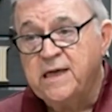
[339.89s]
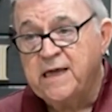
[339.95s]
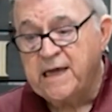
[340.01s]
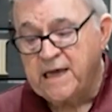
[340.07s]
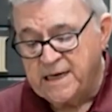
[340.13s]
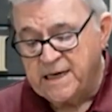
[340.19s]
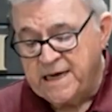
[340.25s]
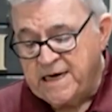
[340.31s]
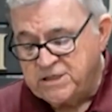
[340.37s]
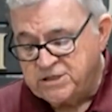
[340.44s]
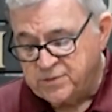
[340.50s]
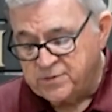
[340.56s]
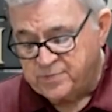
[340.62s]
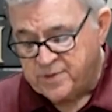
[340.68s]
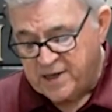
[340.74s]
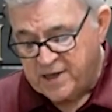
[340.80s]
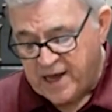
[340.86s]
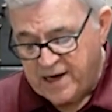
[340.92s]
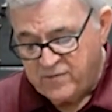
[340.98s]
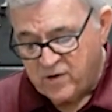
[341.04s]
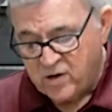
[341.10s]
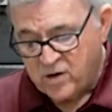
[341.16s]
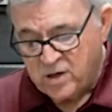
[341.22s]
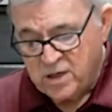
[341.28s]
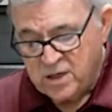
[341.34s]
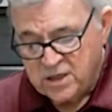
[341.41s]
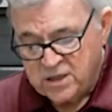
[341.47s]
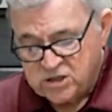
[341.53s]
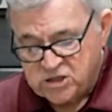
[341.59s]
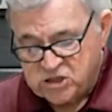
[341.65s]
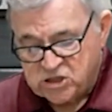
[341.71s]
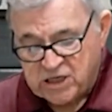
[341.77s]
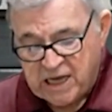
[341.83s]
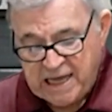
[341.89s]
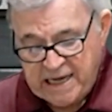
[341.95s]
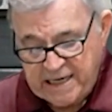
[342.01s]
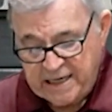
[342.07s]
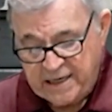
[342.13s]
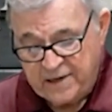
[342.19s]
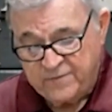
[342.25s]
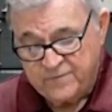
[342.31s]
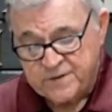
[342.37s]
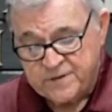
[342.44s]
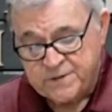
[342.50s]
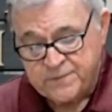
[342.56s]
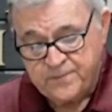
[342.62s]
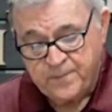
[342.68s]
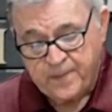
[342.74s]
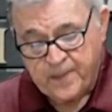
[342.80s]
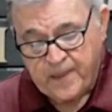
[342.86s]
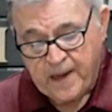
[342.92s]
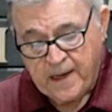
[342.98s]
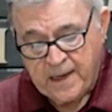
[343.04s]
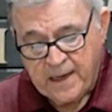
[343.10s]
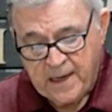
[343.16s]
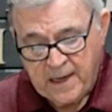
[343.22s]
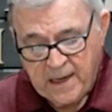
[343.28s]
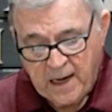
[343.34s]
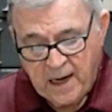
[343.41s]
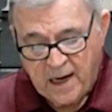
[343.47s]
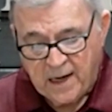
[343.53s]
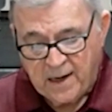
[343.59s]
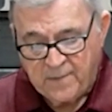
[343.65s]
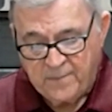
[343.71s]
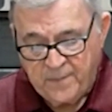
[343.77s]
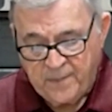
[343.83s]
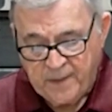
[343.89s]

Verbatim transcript: in Egypt and they were slaves. Uh,